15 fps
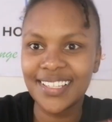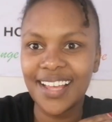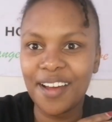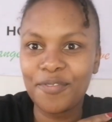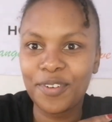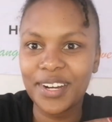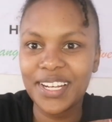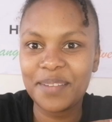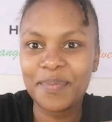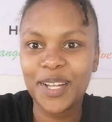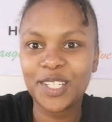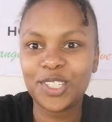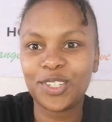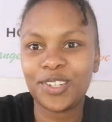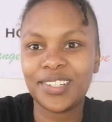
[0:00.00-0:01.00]
as have already
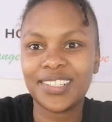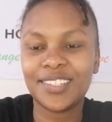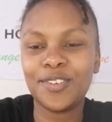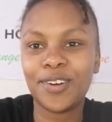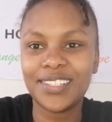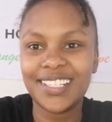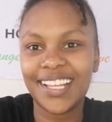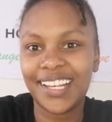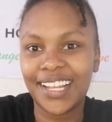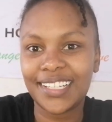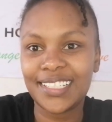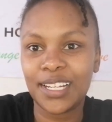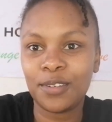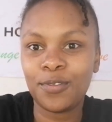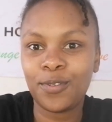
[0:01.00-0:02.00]
mentioned, got
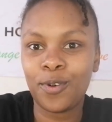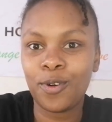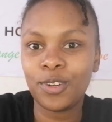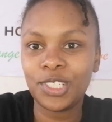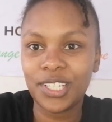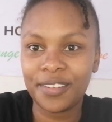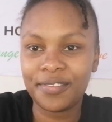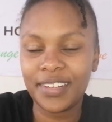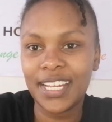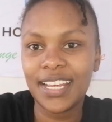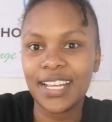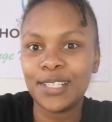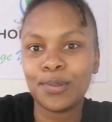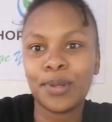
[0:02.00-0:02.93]
selected for Chevening.